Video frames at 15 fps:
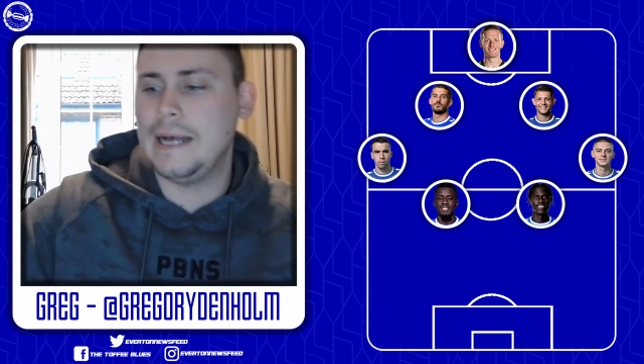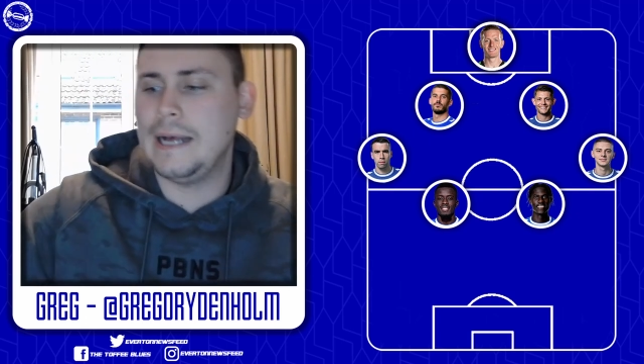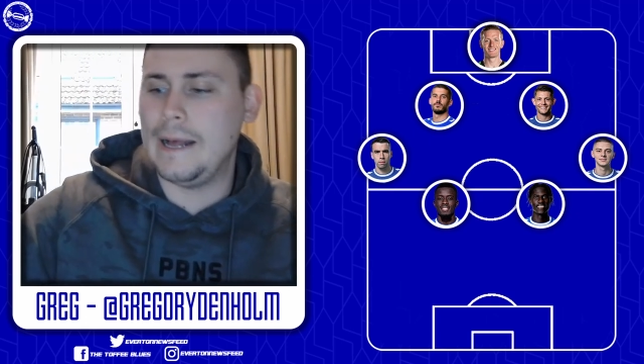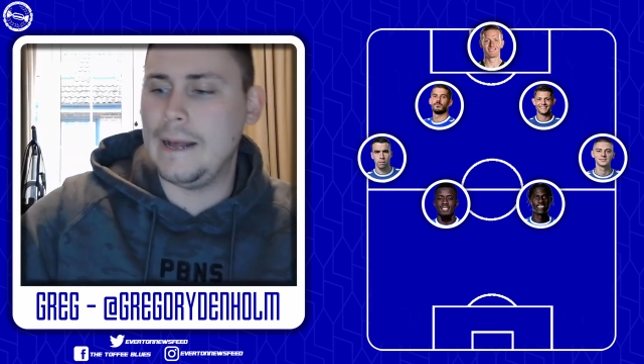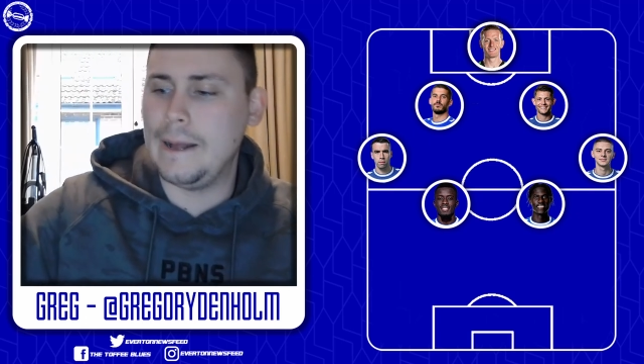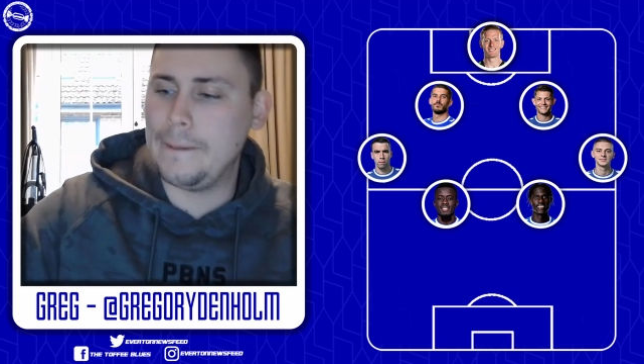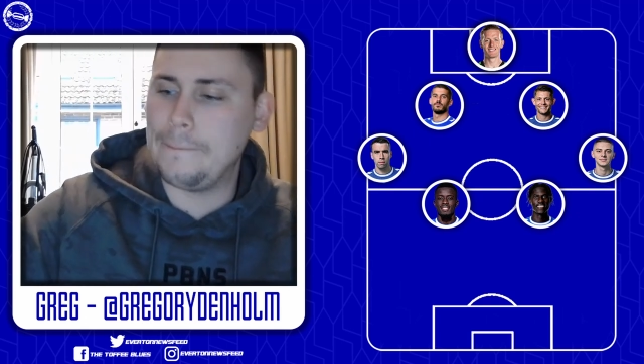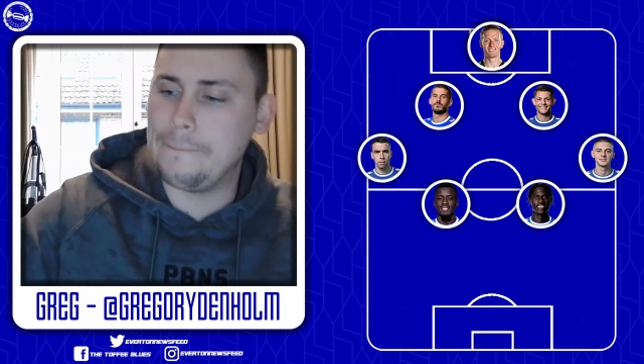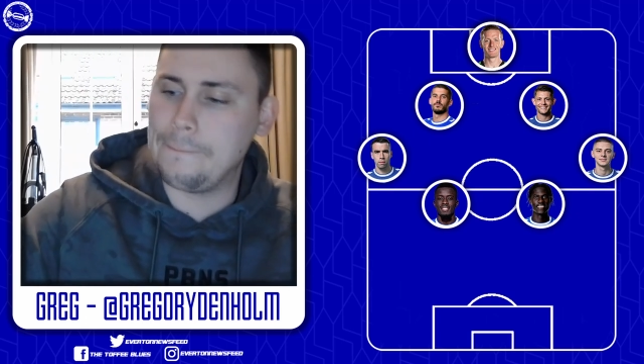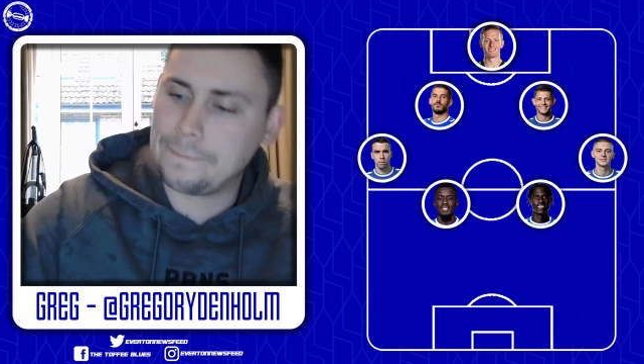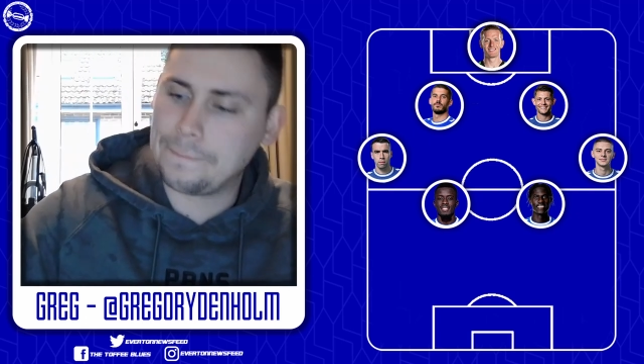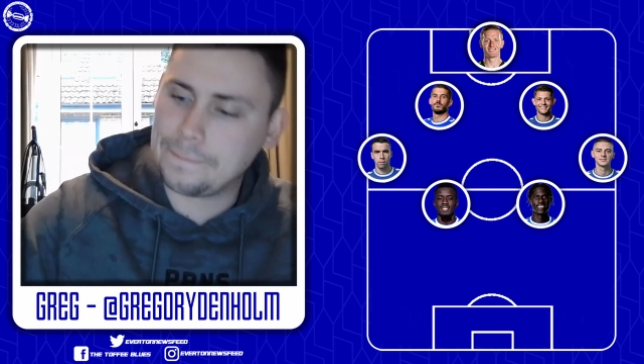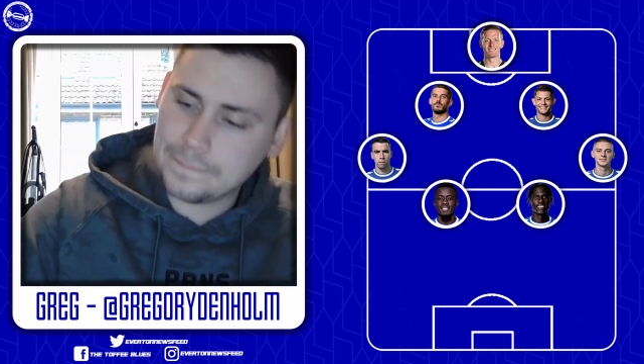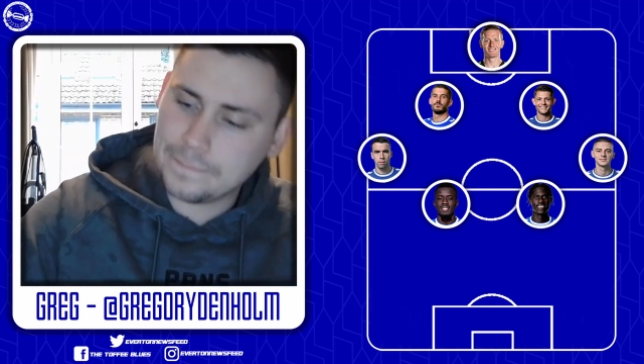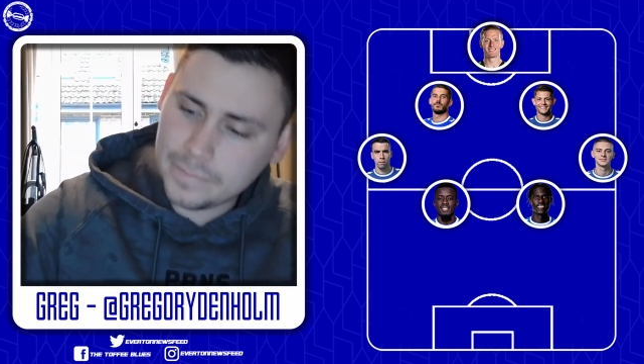Um,
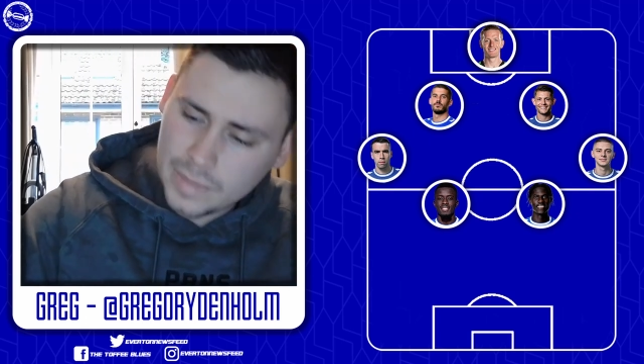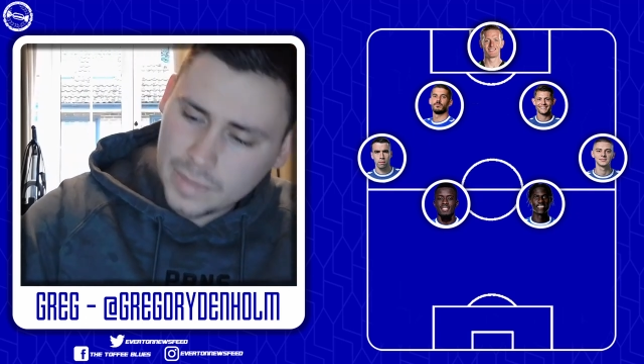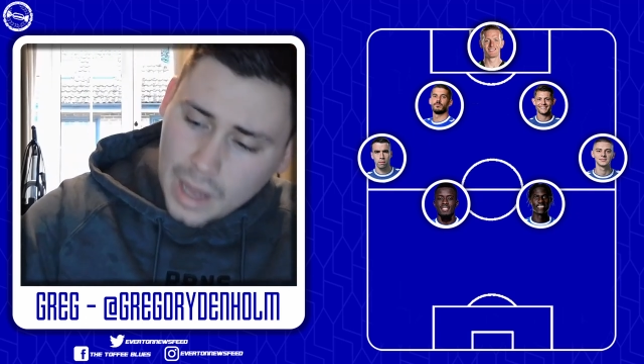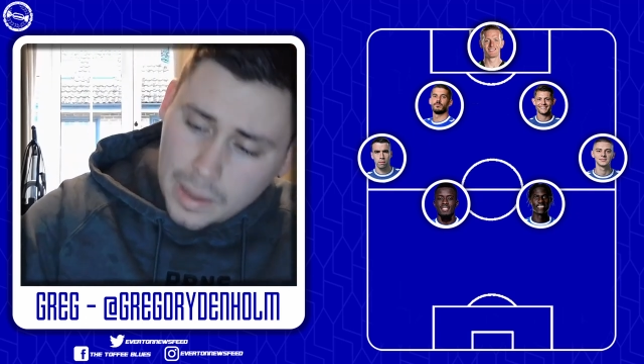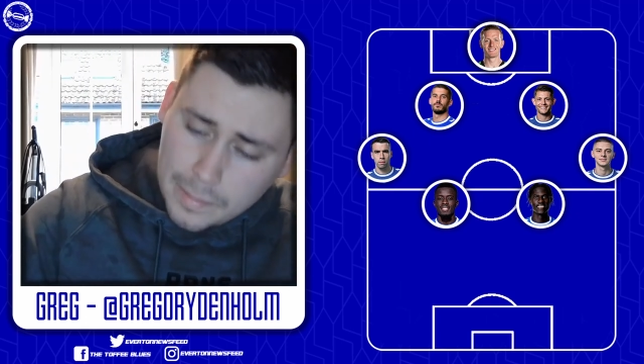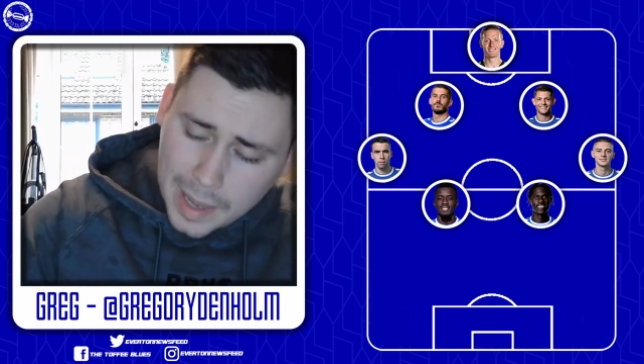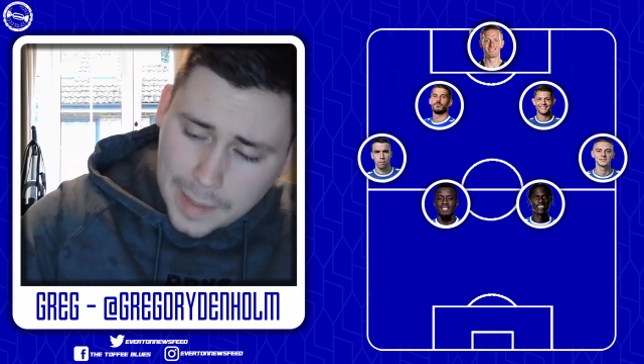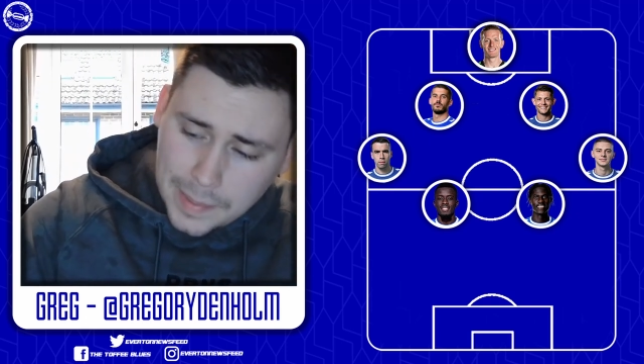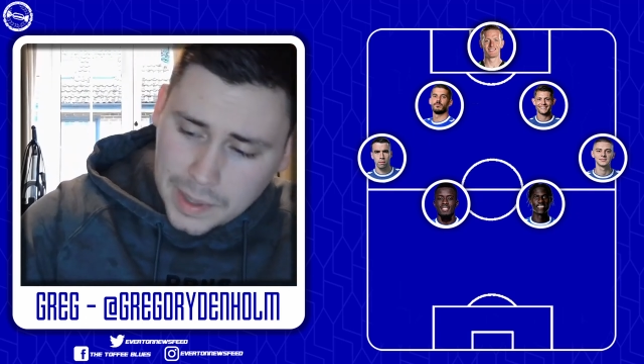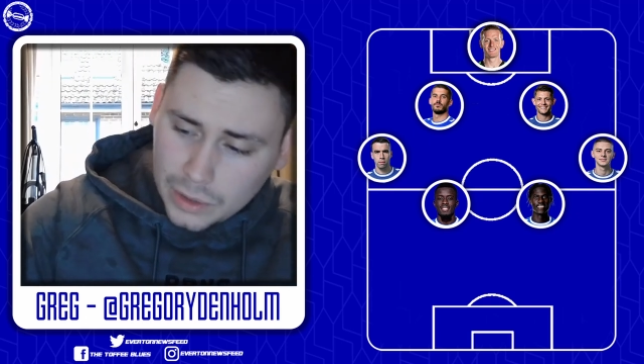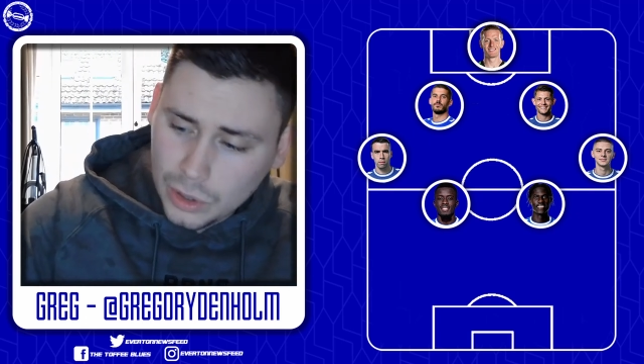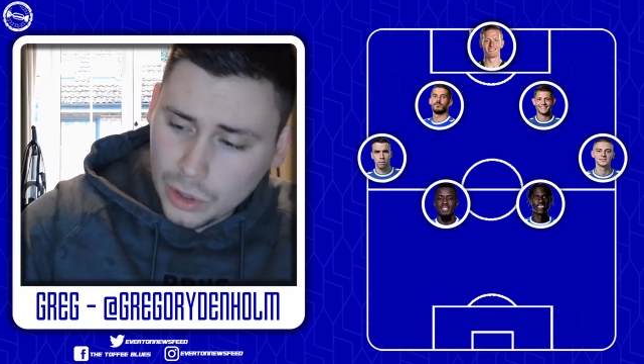maybe it'll